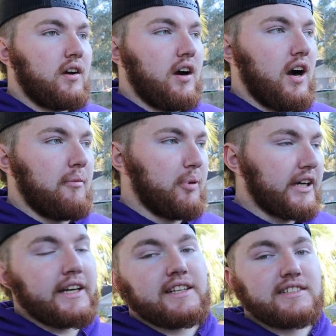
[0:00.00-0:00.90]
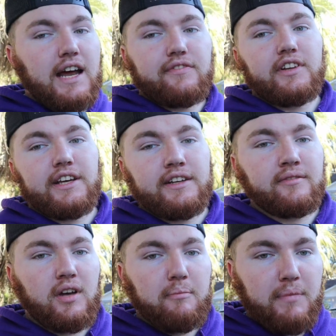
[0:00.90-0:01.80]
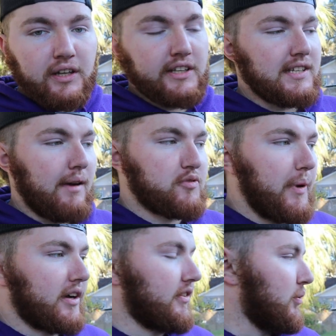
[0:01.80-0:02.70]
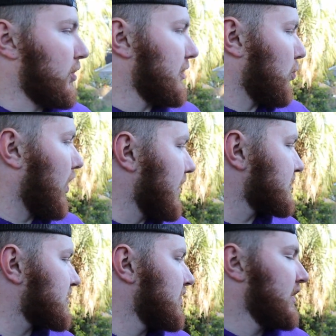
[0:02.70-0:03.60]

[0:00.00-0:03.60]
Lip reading: but it is definitely a million times better than what it was.